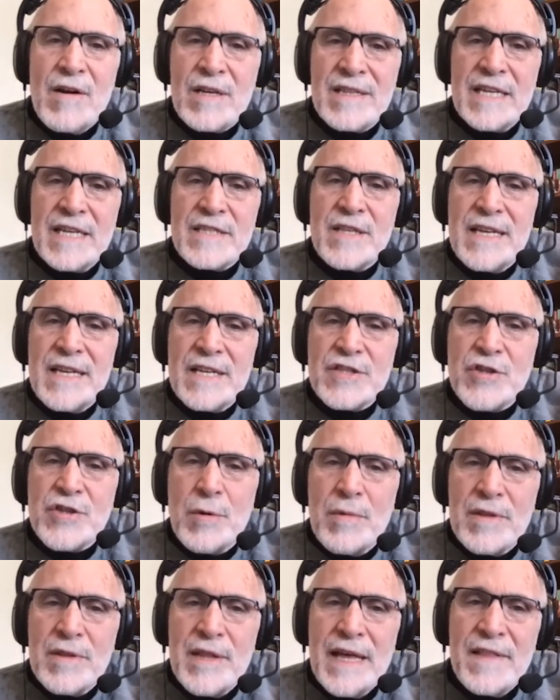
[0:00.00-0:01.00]
You mentioned
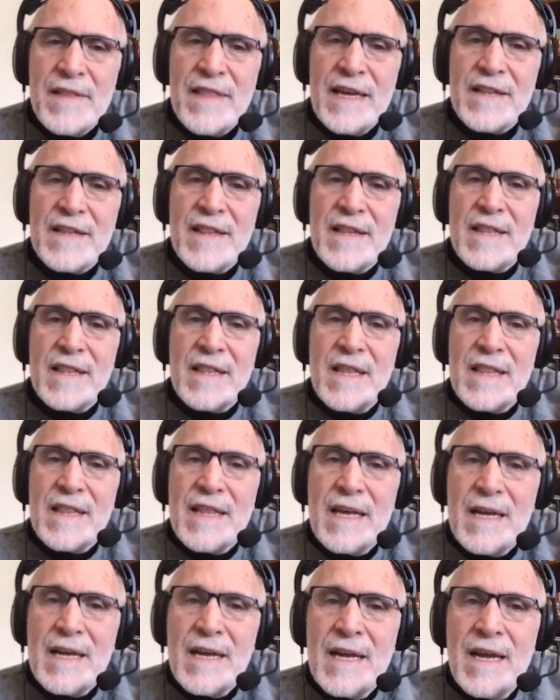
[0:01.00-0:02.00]
something about
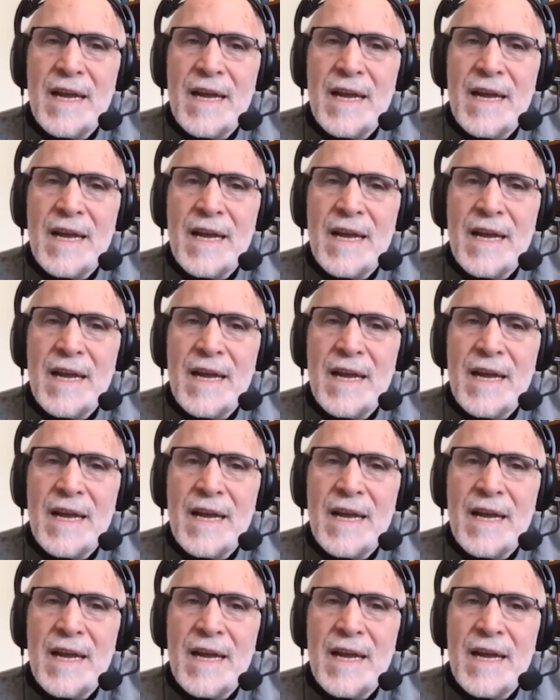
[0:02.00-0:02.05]
electric.